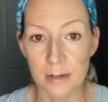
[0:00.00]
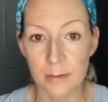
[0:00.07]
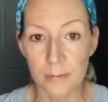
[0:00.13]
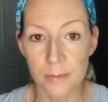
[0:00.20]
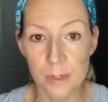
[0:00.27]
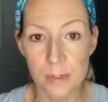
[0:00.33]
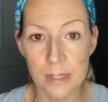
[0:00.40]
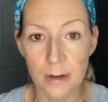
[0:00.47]

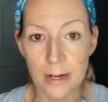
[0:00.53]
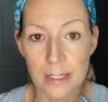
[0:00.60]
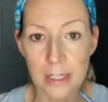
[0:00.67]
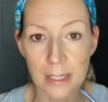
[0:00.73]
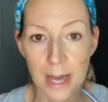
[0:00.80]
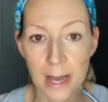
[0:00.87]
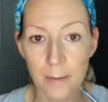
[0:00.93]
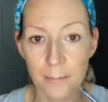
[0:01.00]
So see how I did
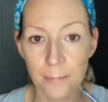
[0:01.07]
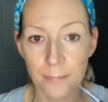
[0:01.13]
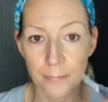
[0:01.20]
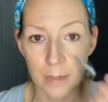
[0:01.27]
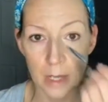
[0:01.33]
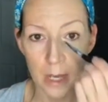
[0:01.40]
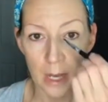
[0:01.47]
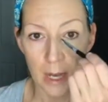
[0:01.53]
that?
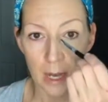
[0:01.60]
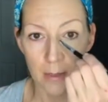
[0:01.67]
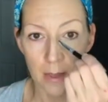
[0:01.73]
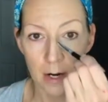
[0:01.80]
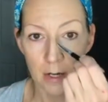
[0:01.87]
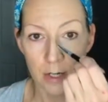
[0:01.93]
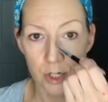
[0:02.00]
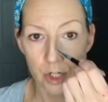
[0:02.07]
And then I'm
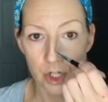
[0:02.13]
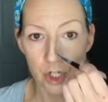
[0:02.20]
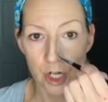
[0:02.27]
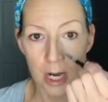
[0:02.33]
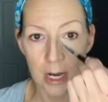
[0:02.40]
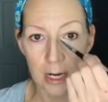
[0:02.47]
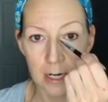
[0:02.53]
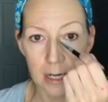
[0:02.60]
gonna
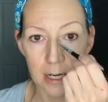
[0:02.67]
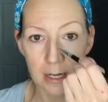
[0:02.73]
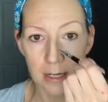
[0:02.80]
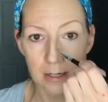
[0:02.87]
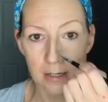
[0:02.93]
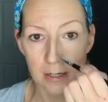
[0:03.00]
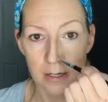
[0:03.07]
shade in